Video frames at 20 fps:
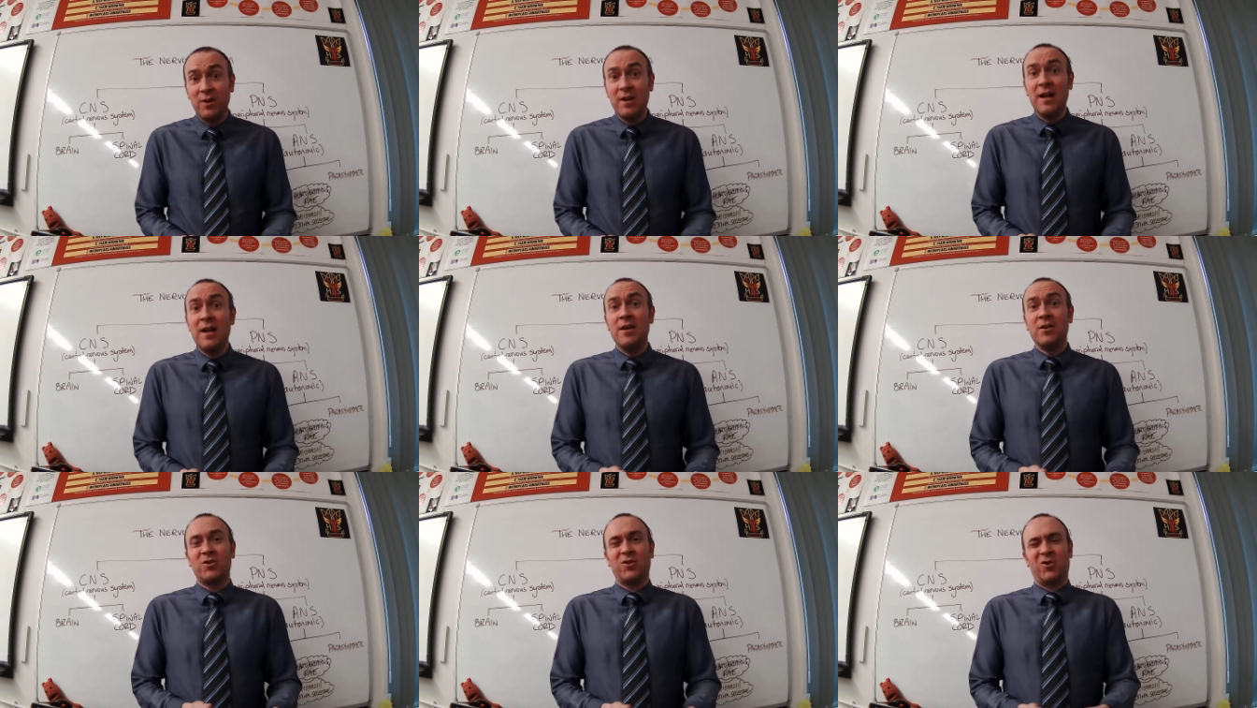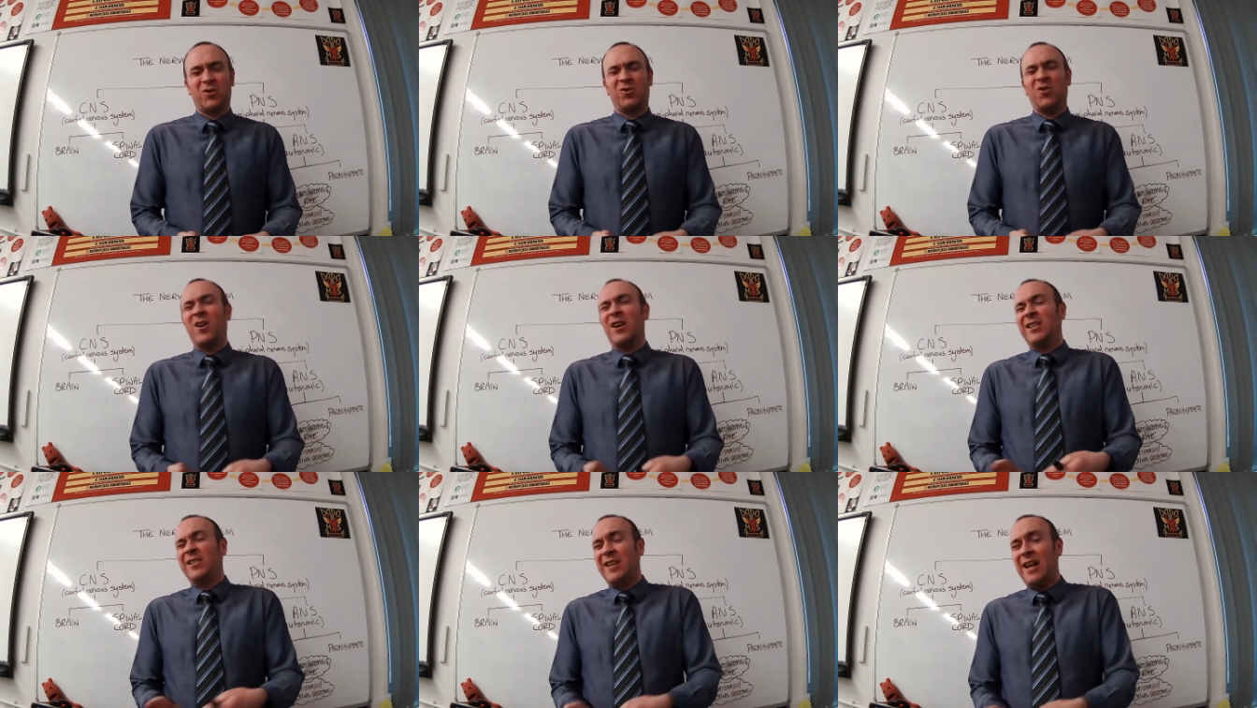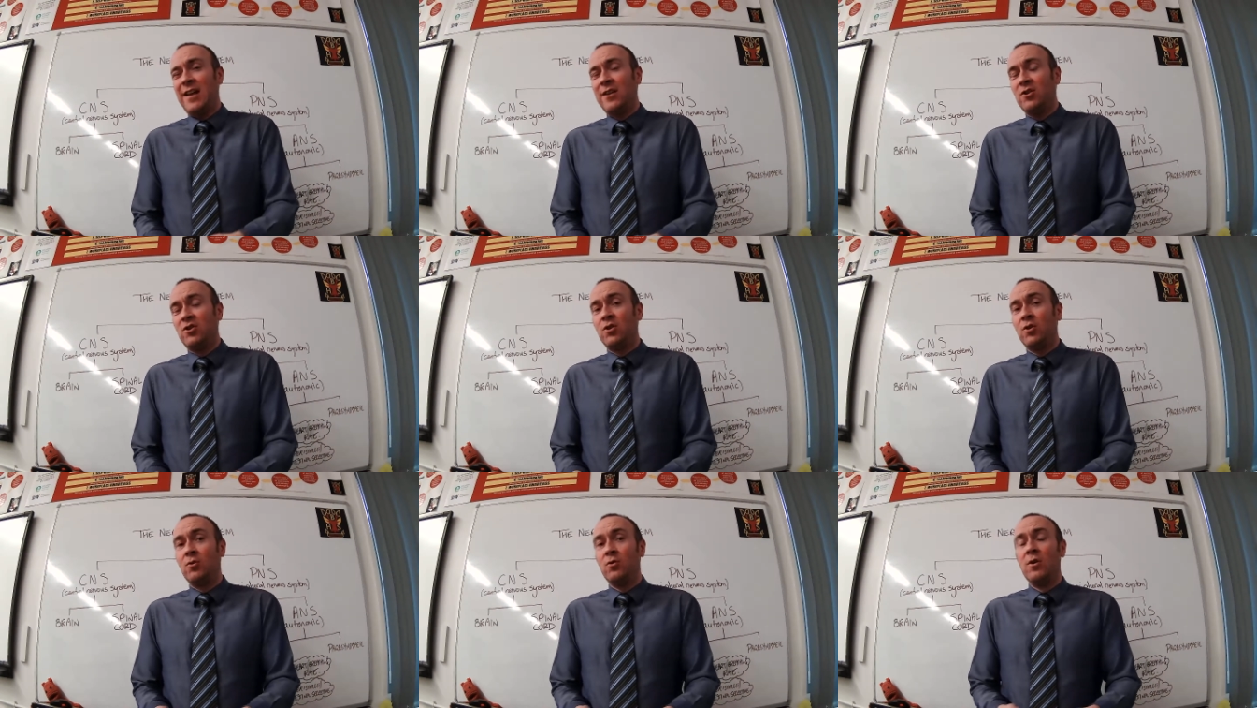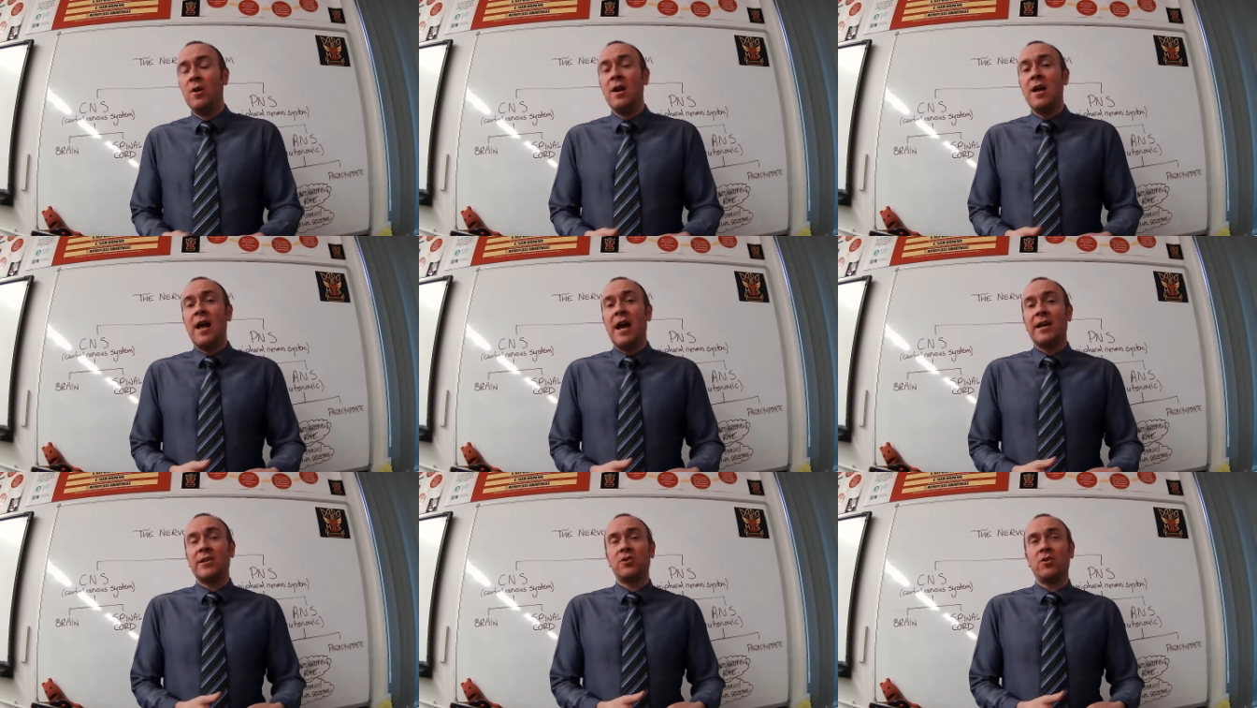so it's not essential,
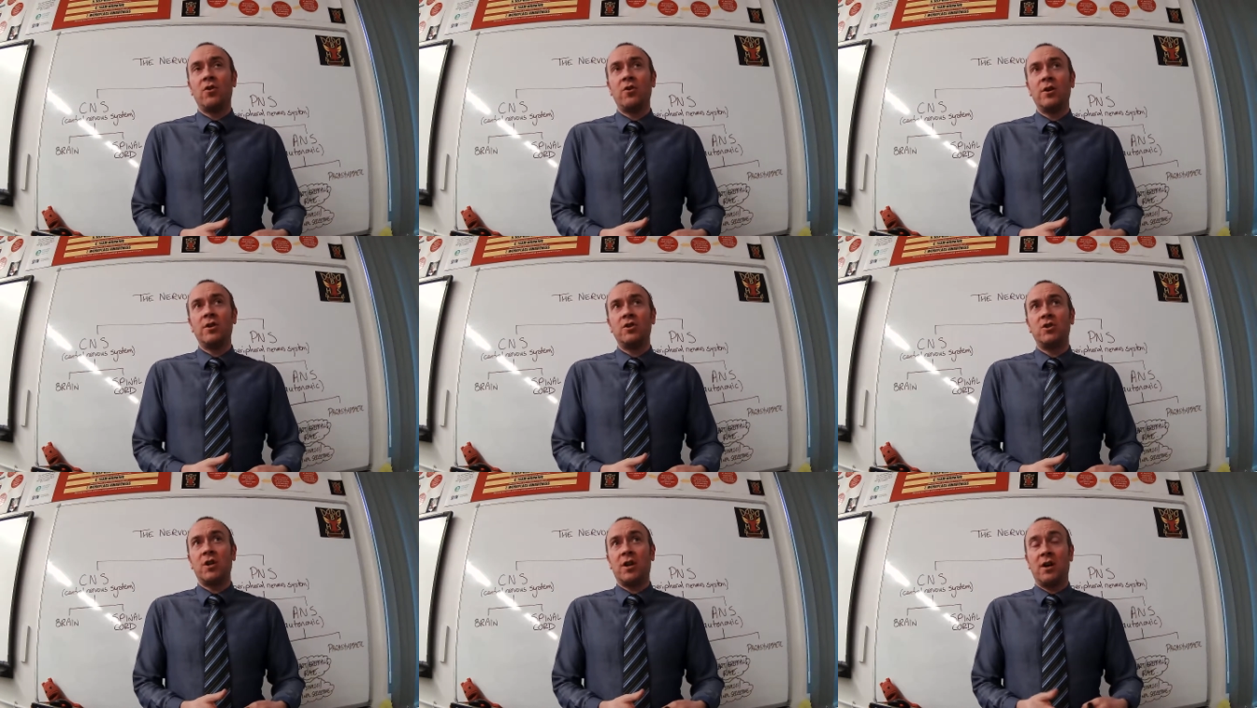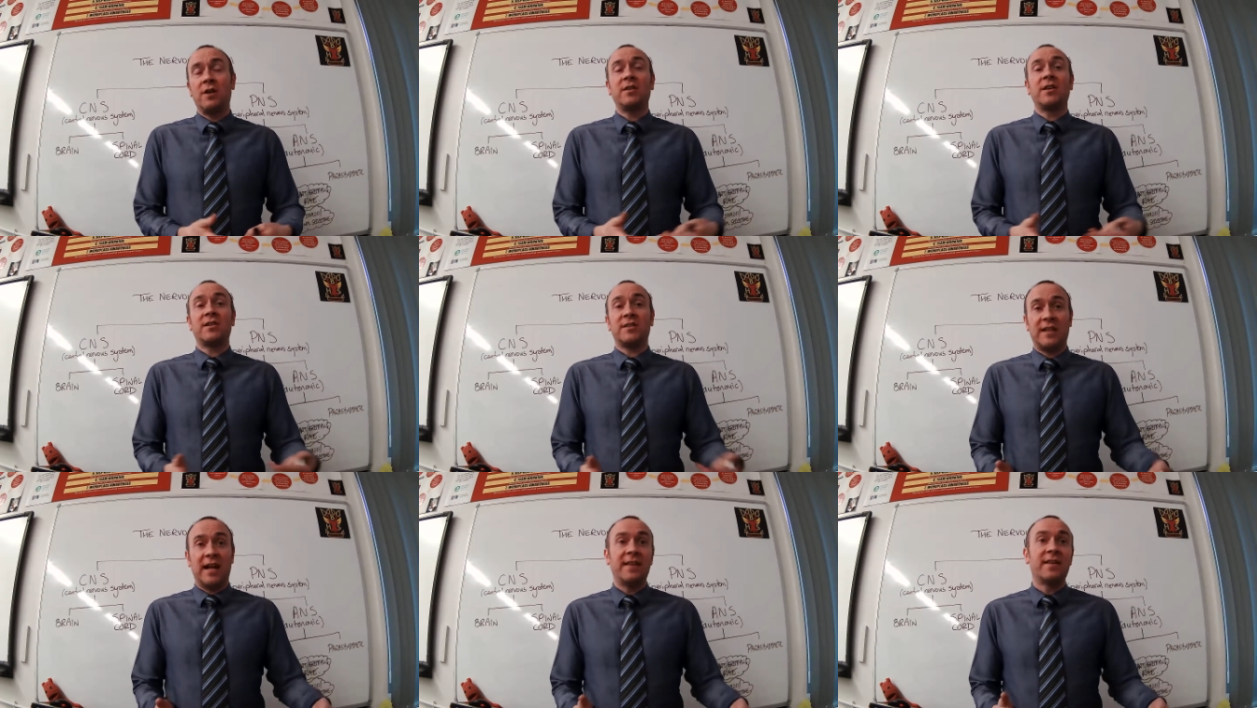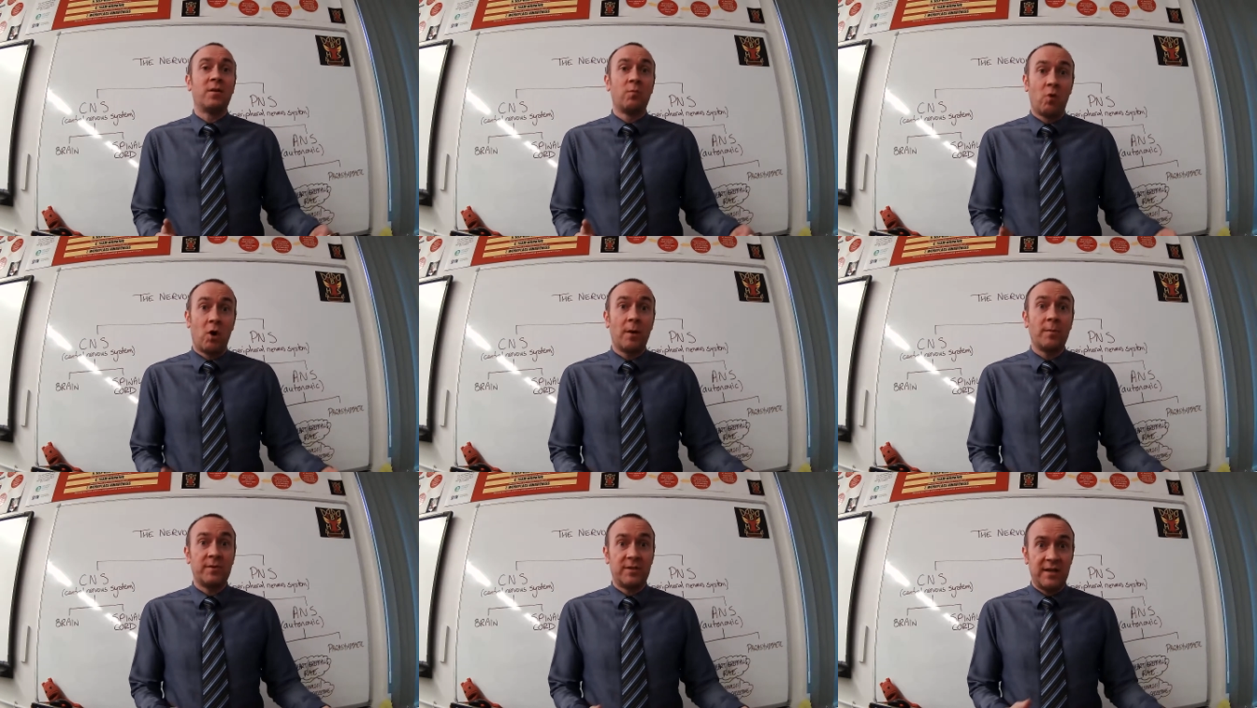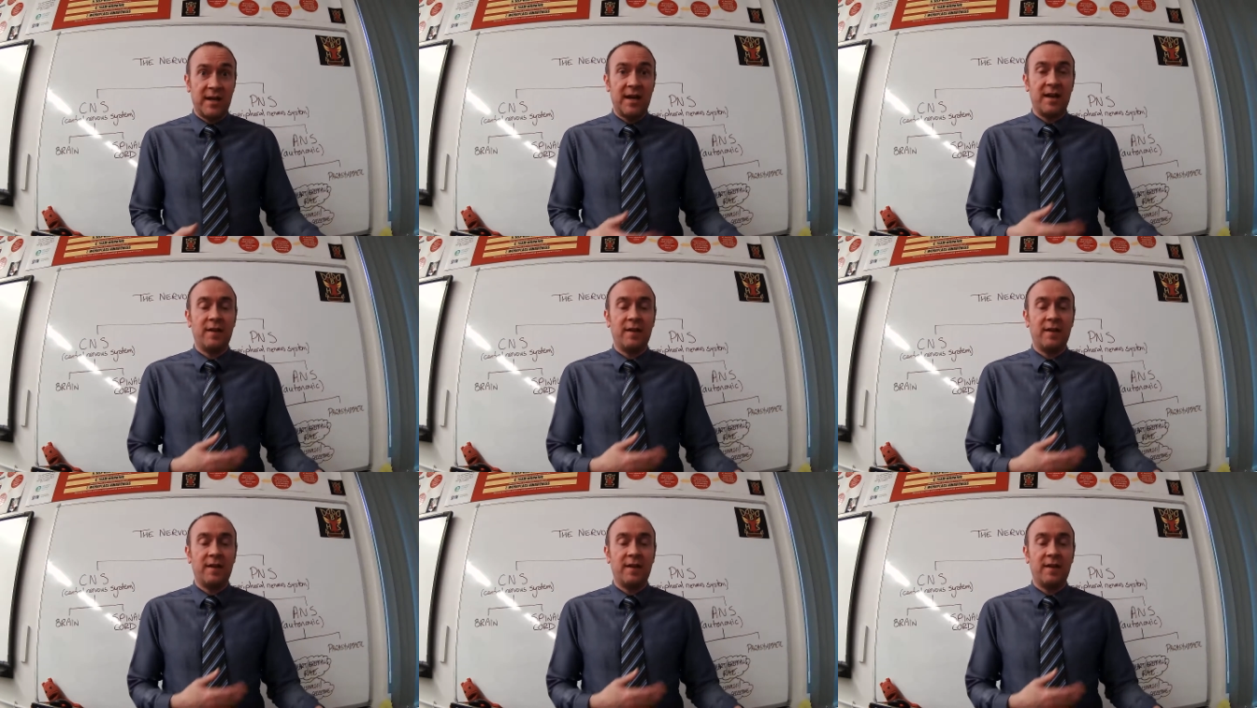as long as you're understanding what I'm saying. If